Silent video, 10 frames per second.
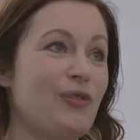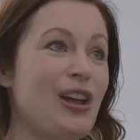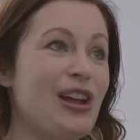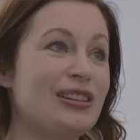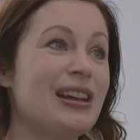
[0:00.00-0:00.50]

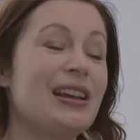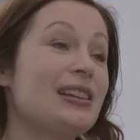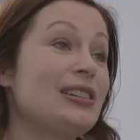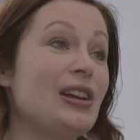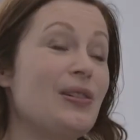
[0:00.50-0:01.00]
road
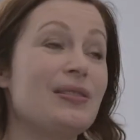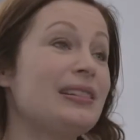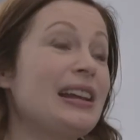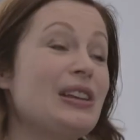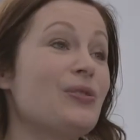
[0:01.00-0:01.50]
to
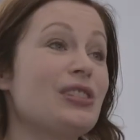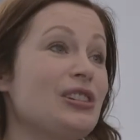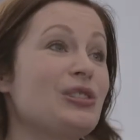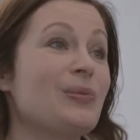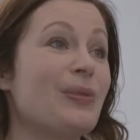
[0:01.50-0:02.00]
getting your
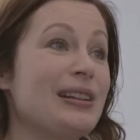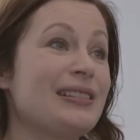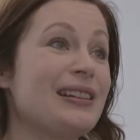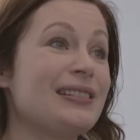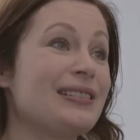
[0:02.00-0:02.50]
digital
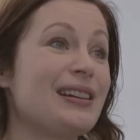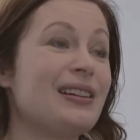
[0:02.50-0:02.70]
presence